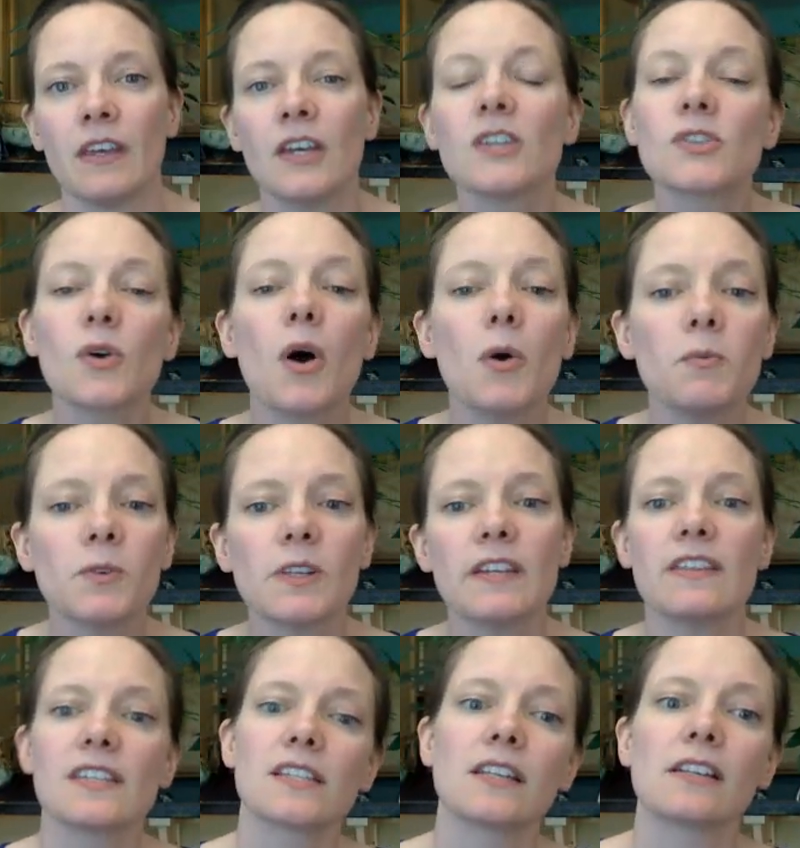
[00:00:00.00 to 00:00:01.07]
So hopefully
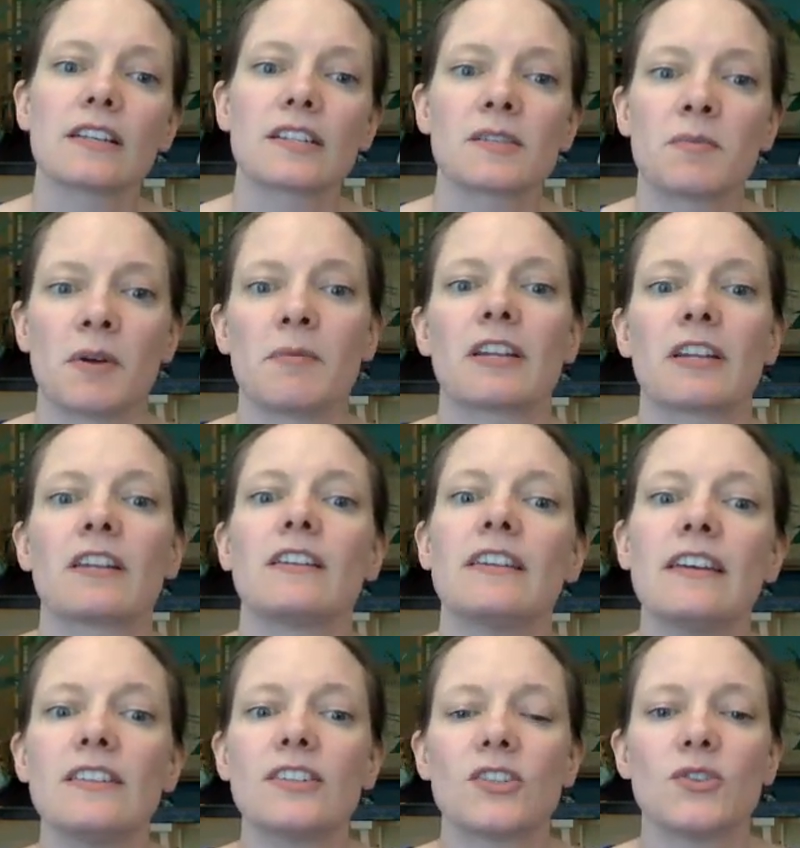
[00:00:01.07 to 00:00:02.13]
this little experiment can
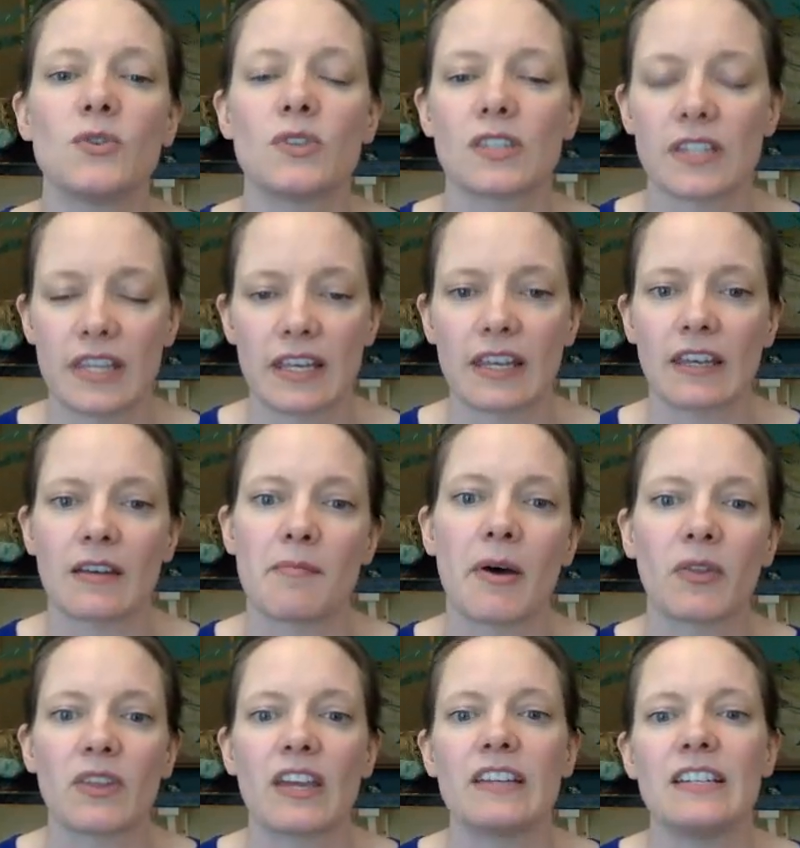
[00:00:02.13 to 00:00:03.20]
get students thinking
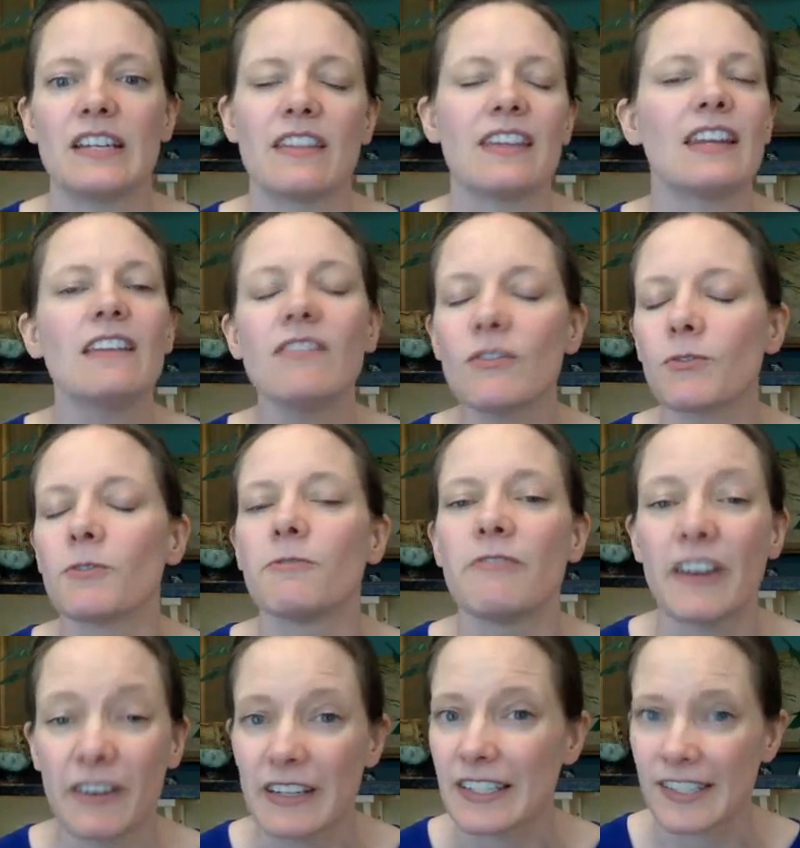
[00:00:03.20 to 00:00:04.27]
about the idea that even for
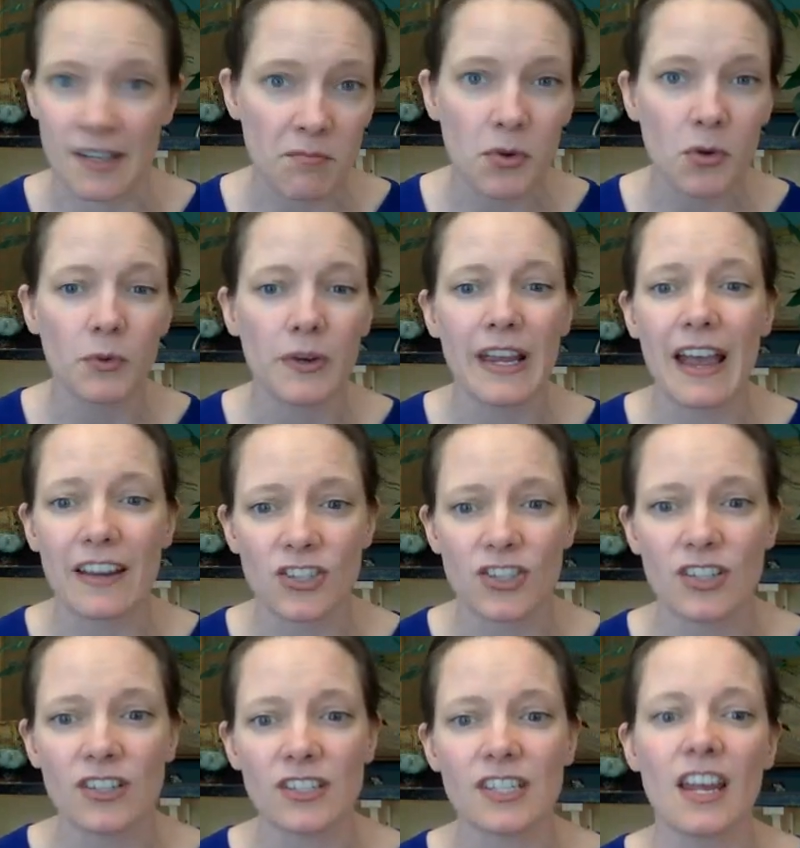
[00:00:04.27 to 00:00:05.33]
very simple
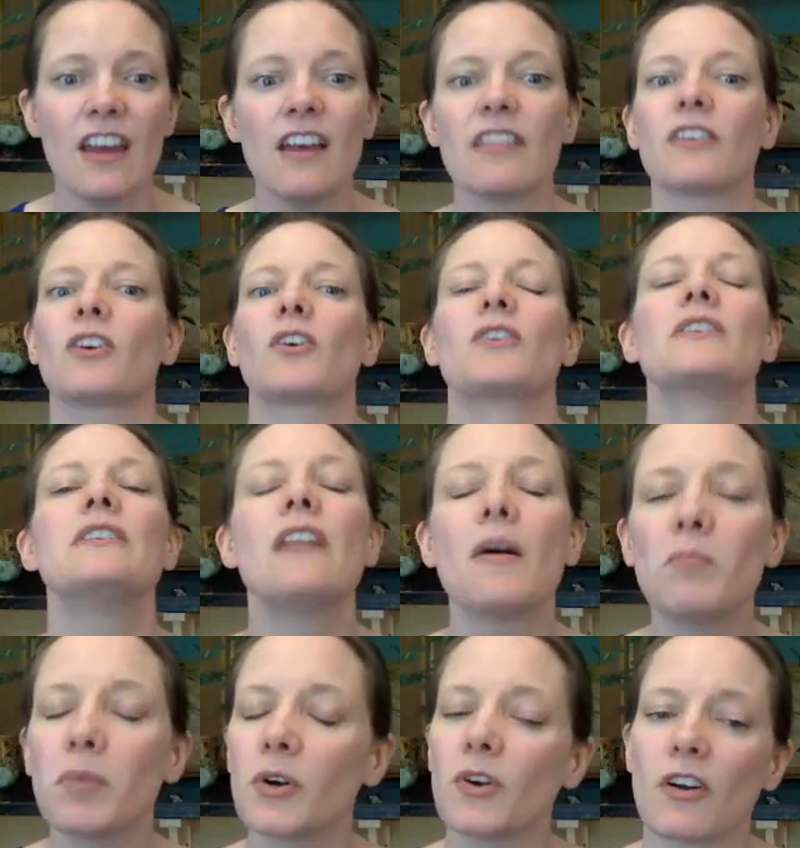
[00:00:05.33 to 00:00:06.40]
reactions, there are a
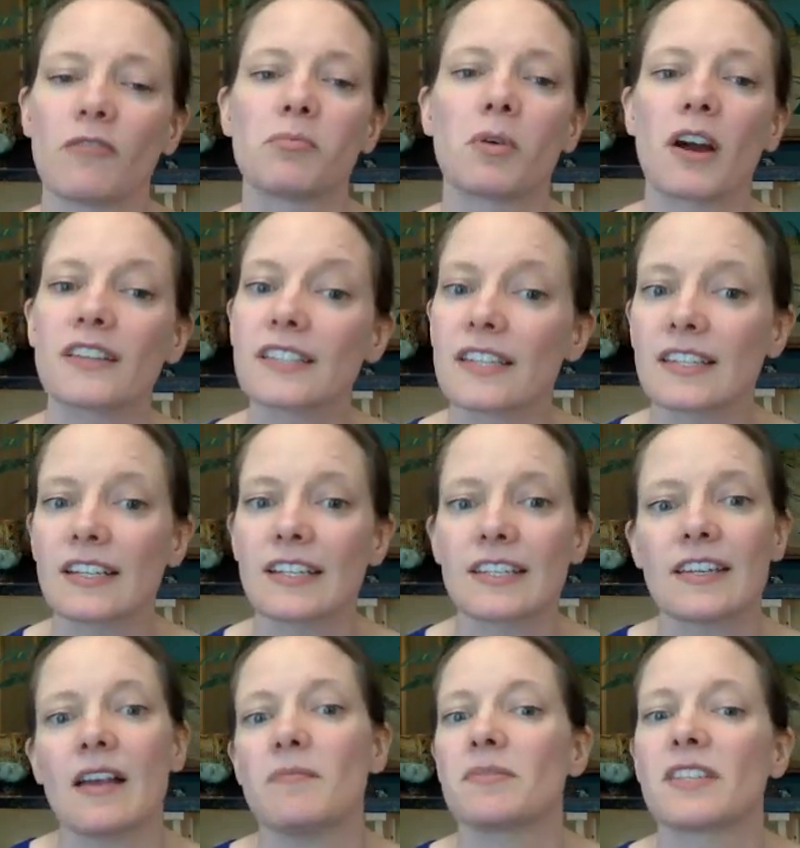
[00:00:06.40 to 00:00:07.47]
number of processing
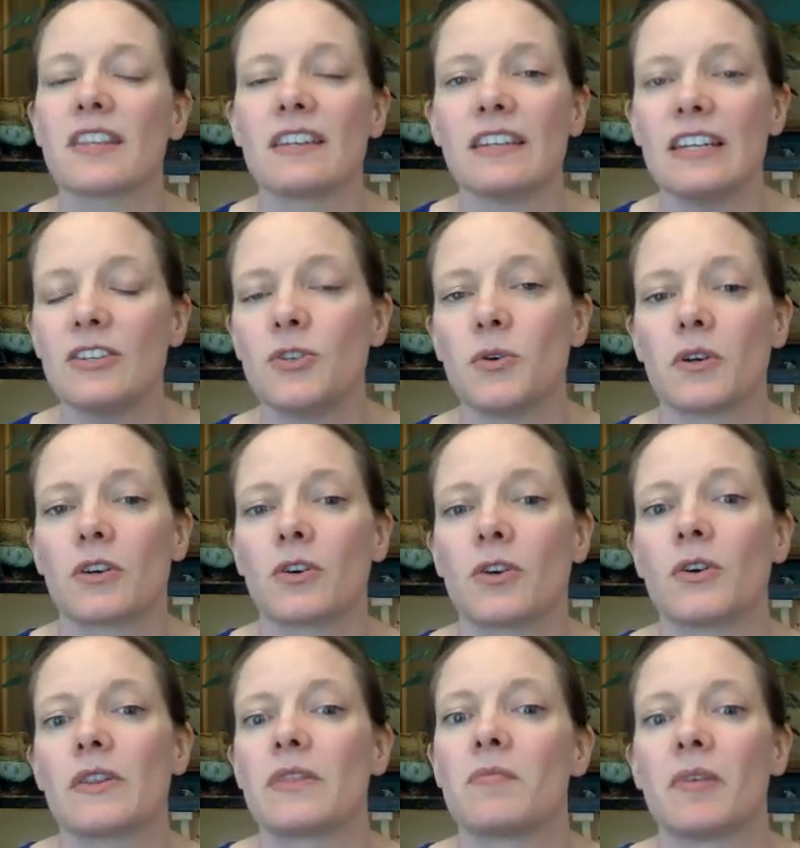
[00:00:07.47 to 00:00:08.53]
steps that need to
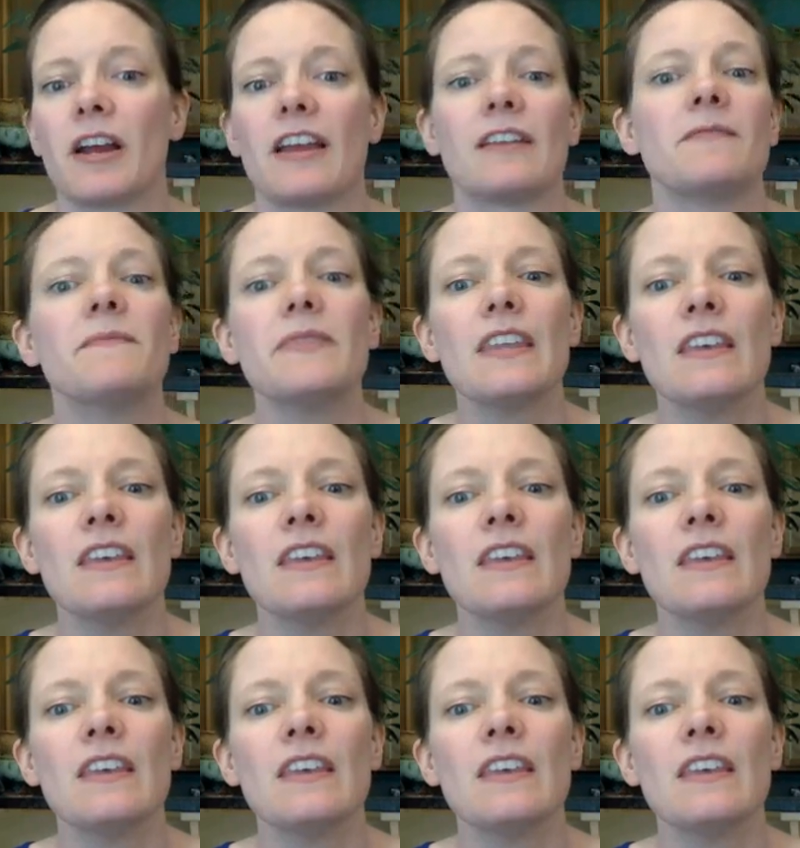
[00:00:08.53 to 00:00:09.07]
occur in the brain,